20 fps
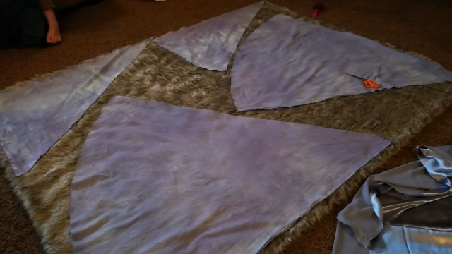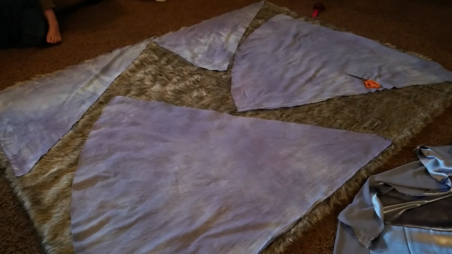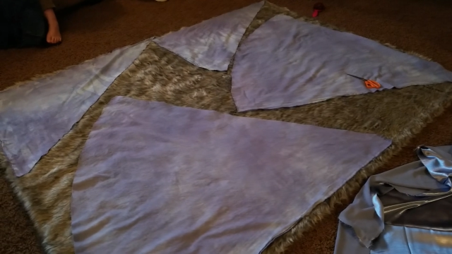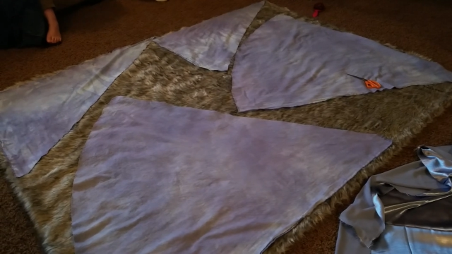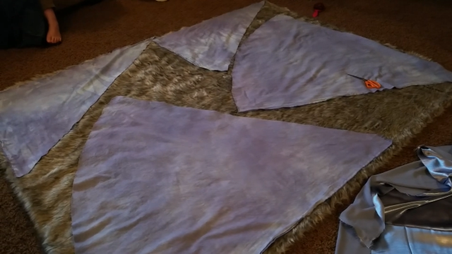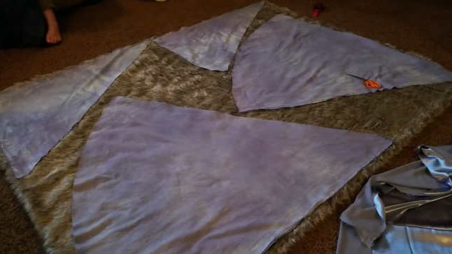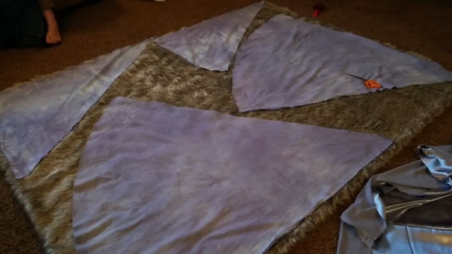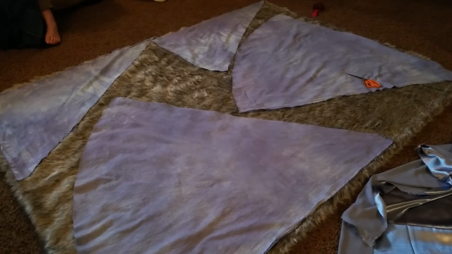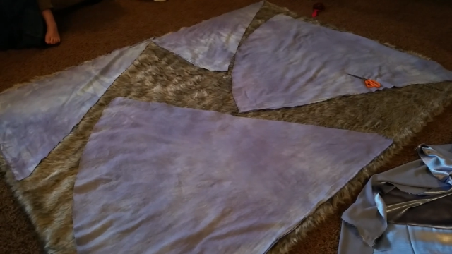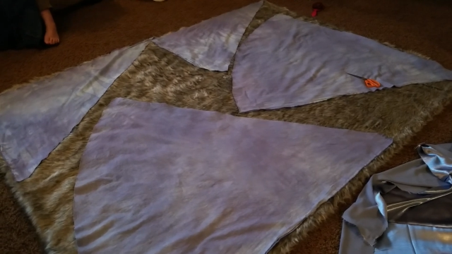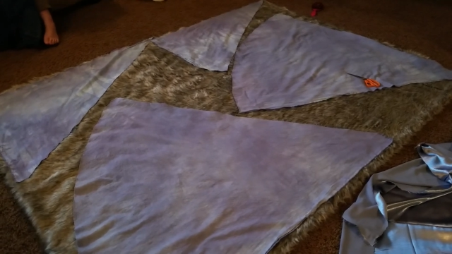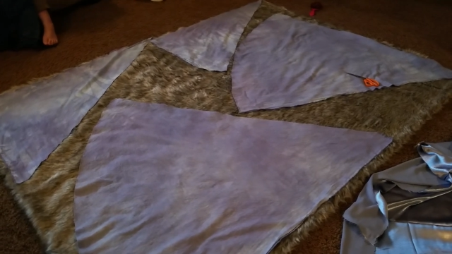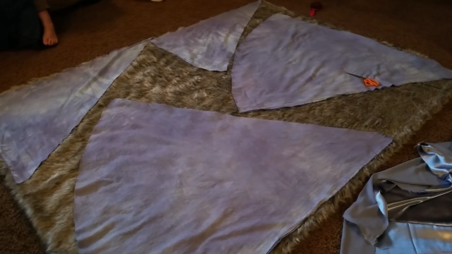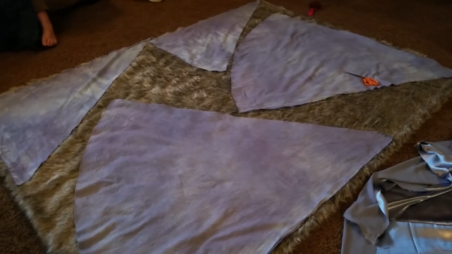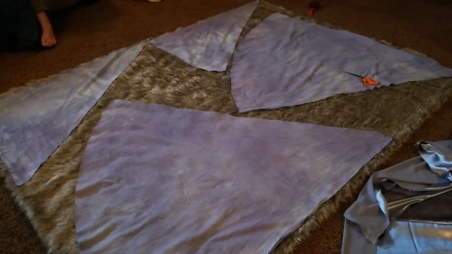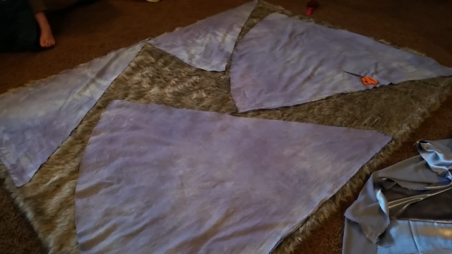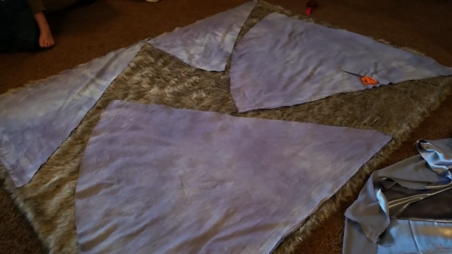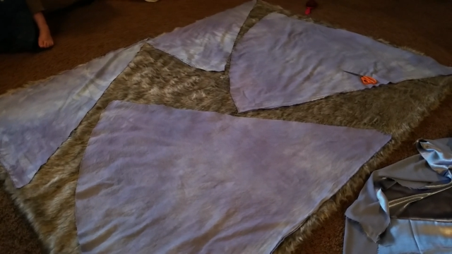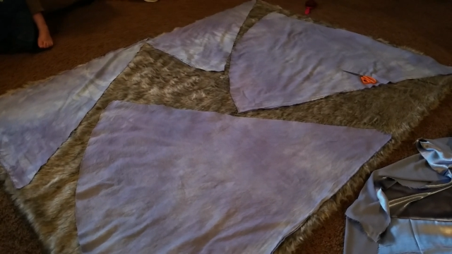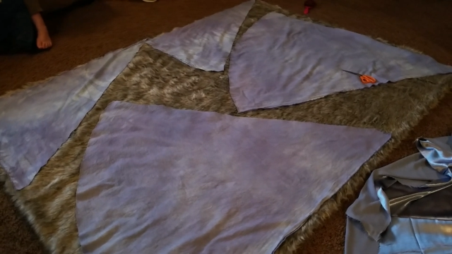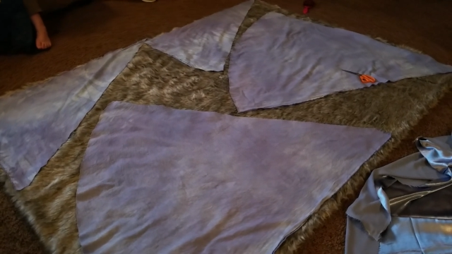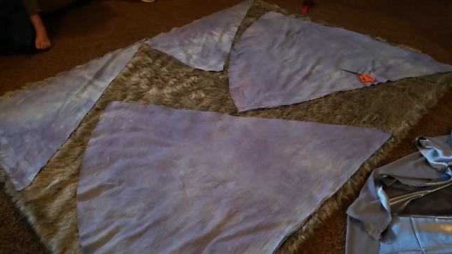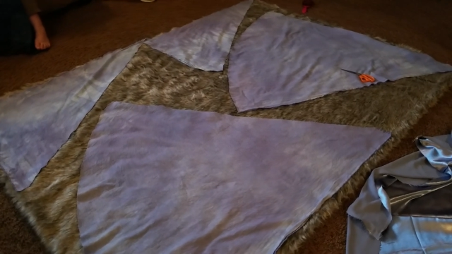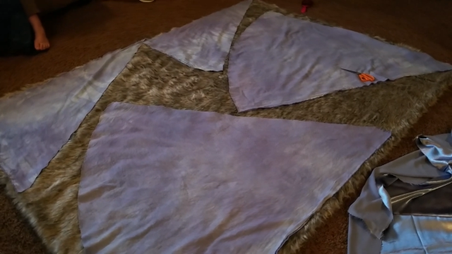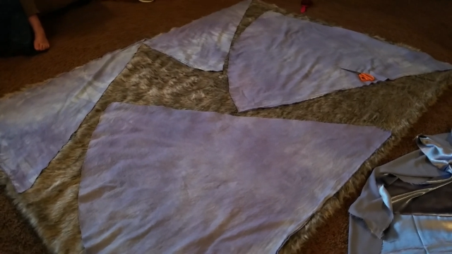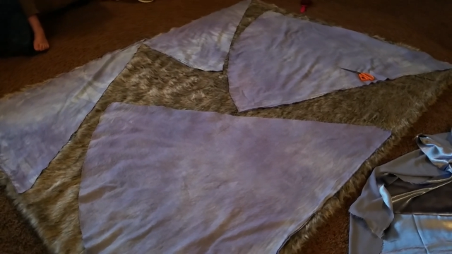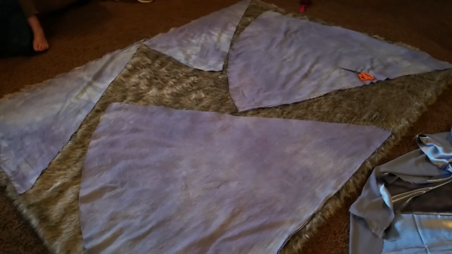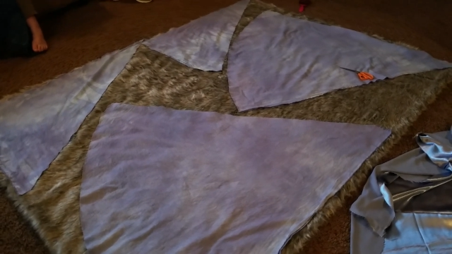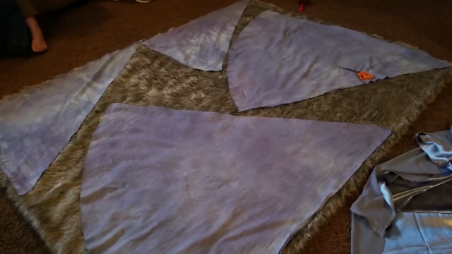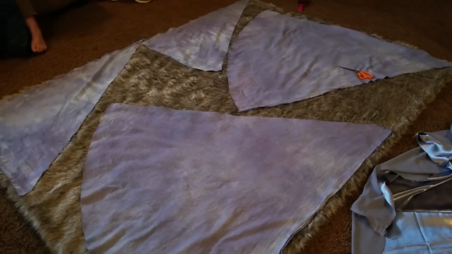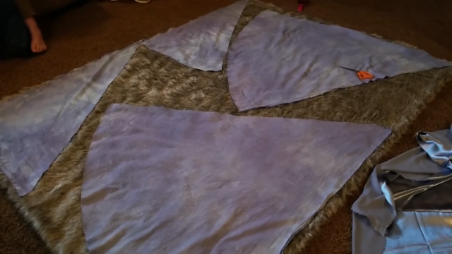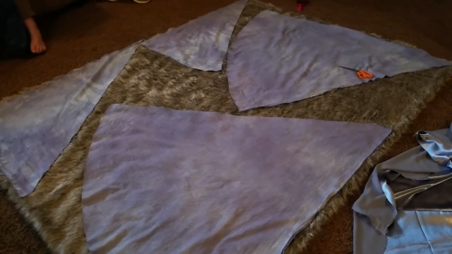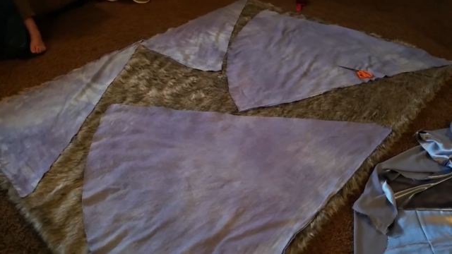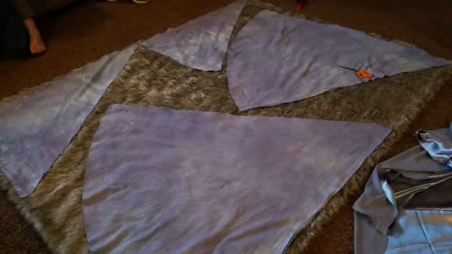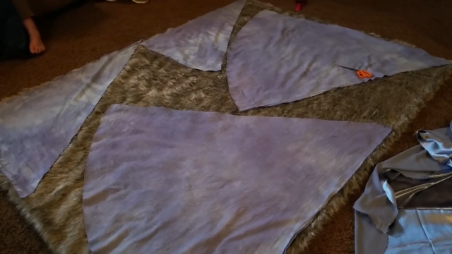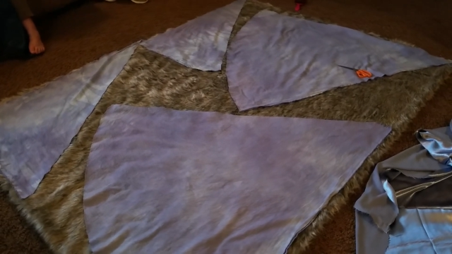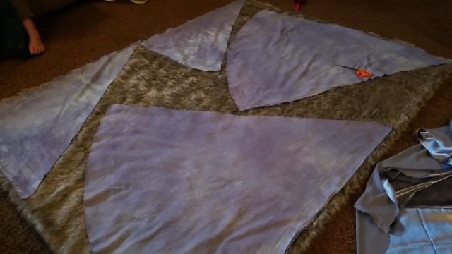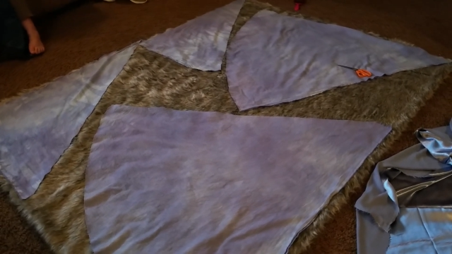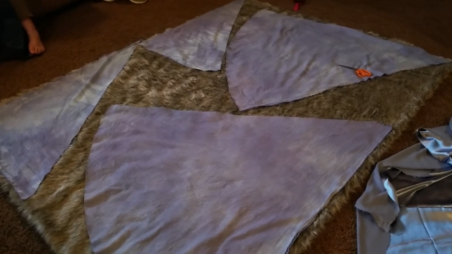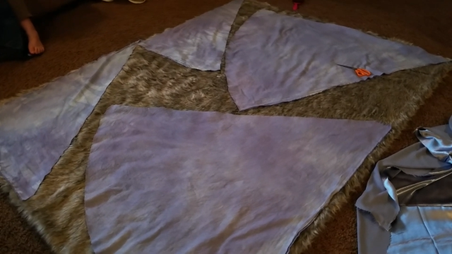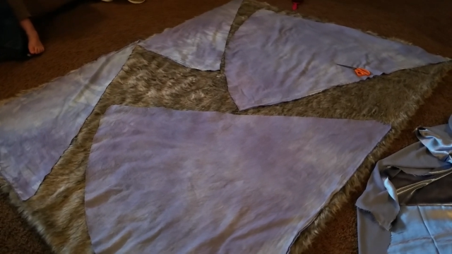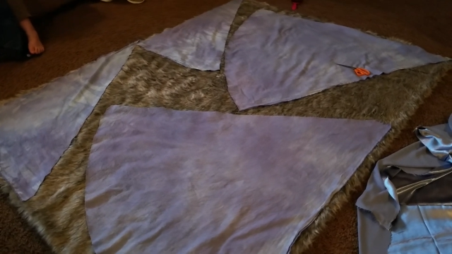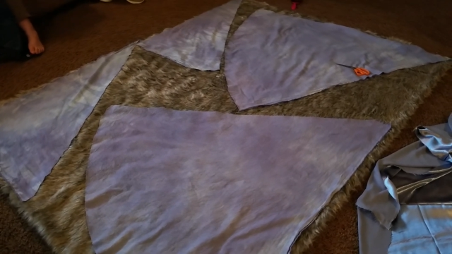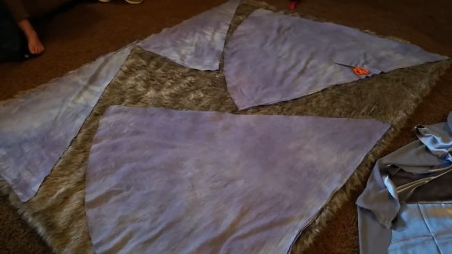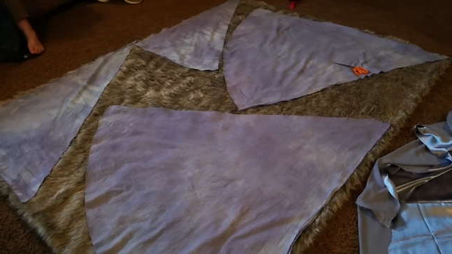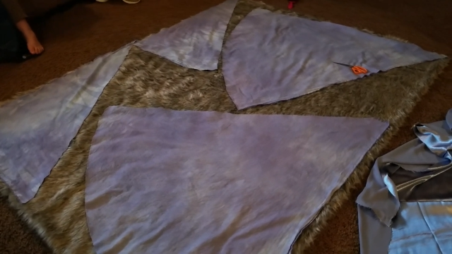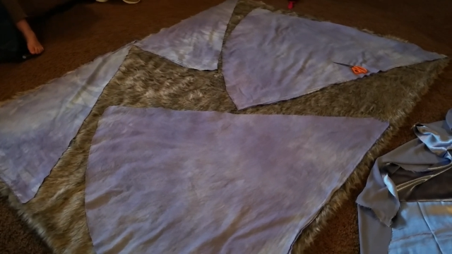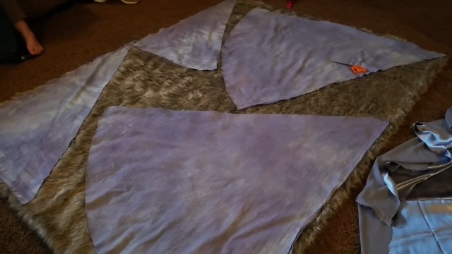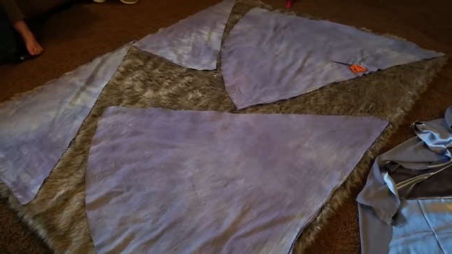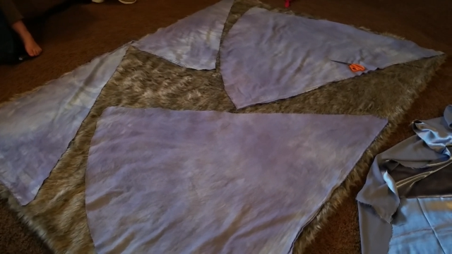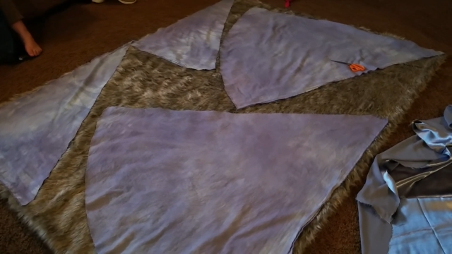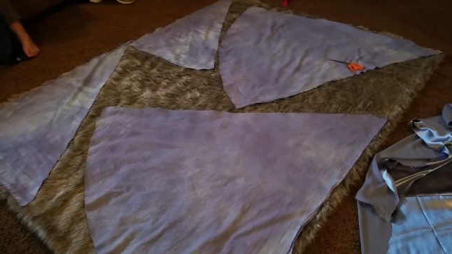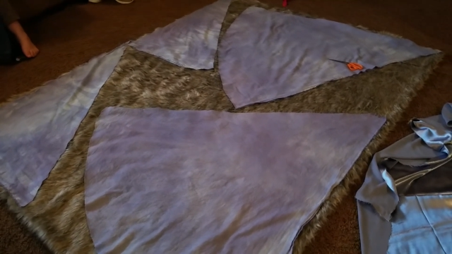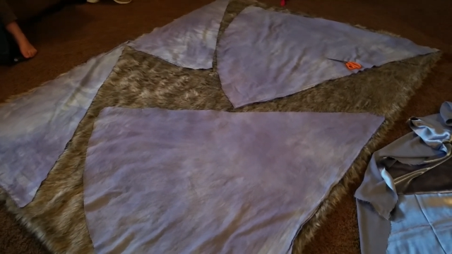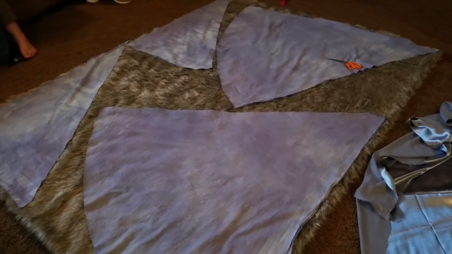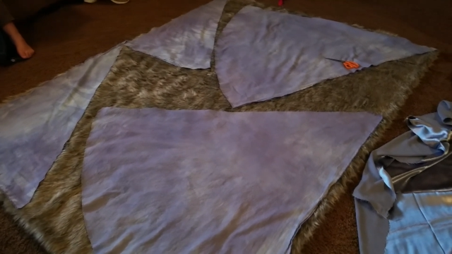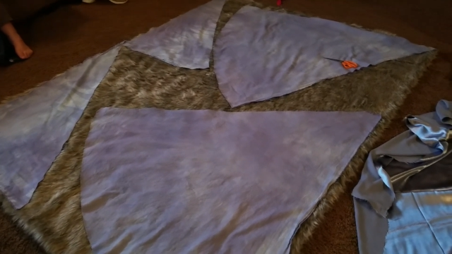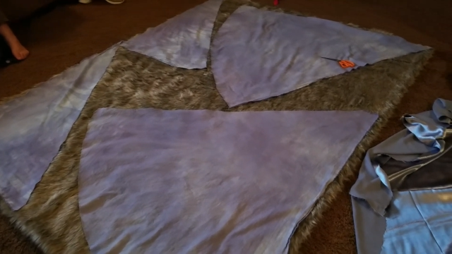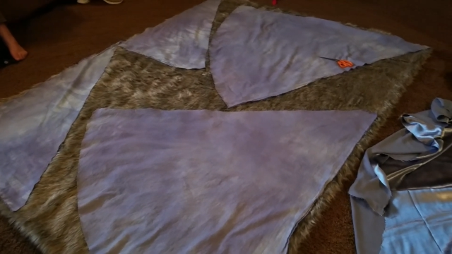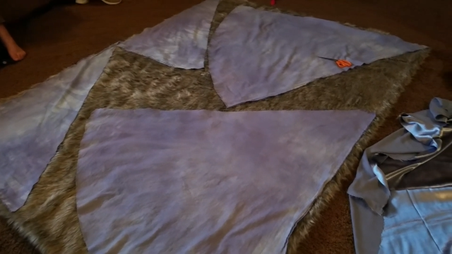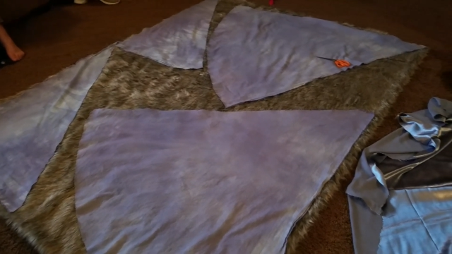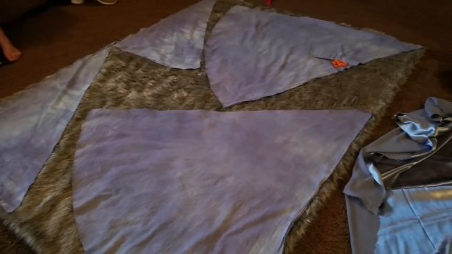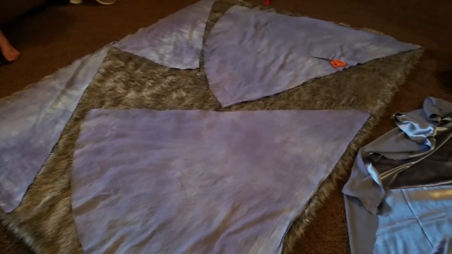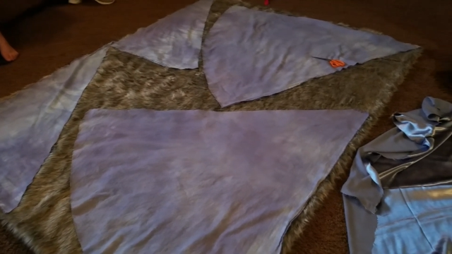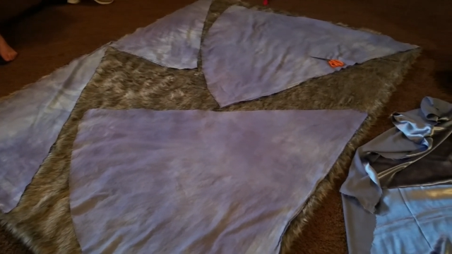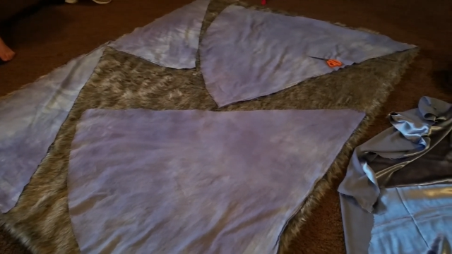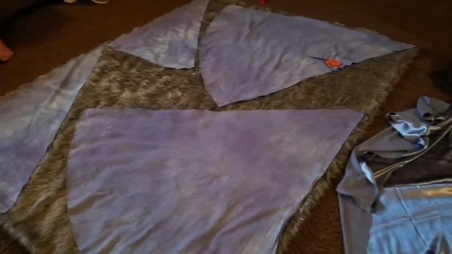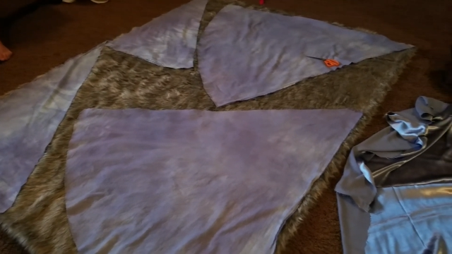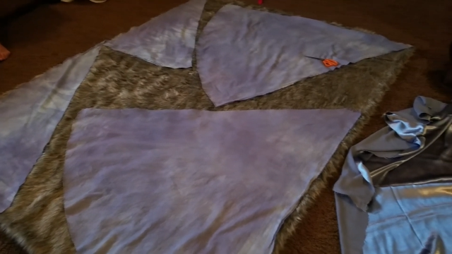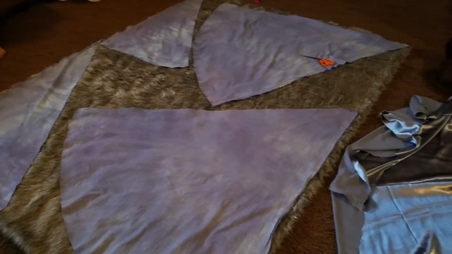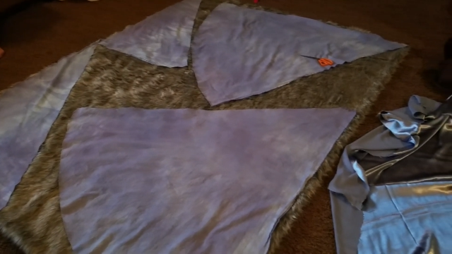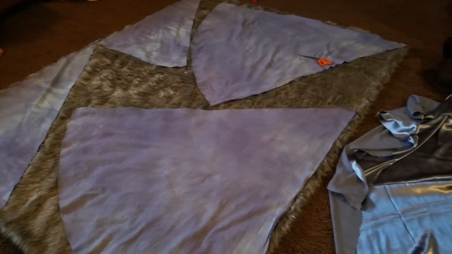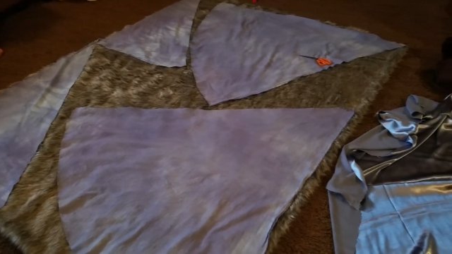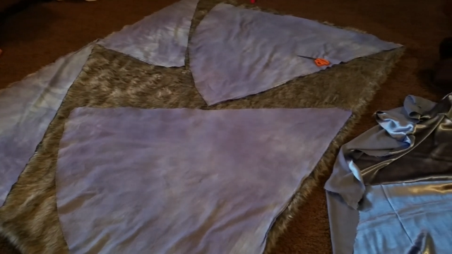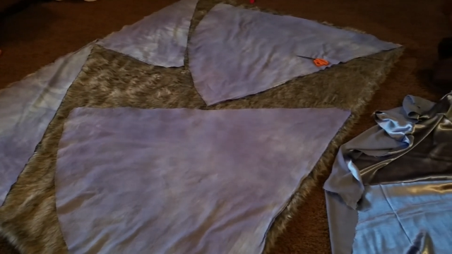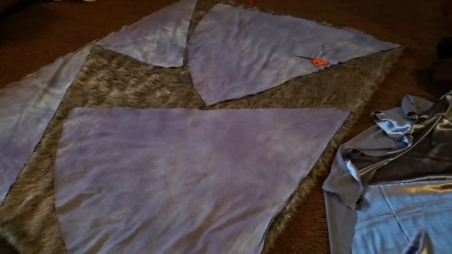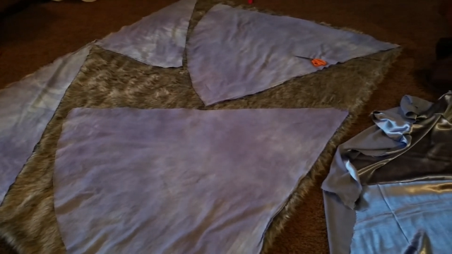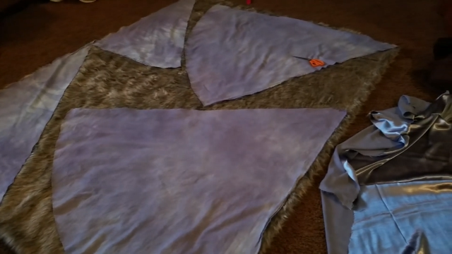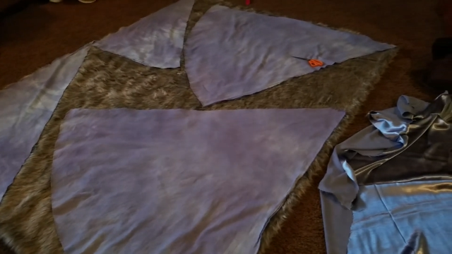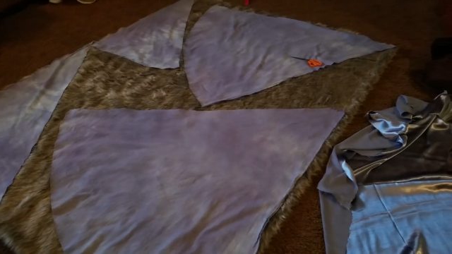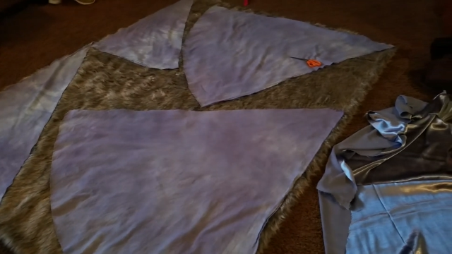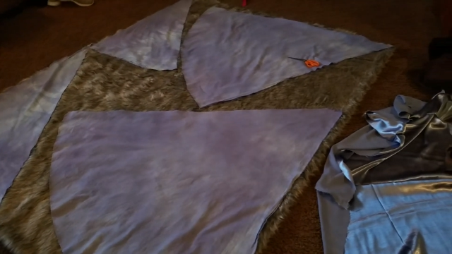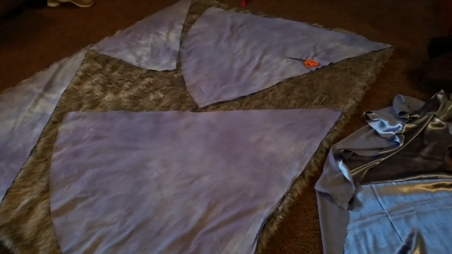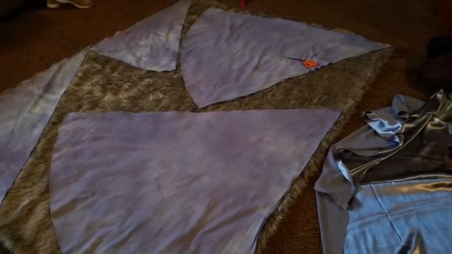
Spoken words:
No face is visible, so there are no lips to read.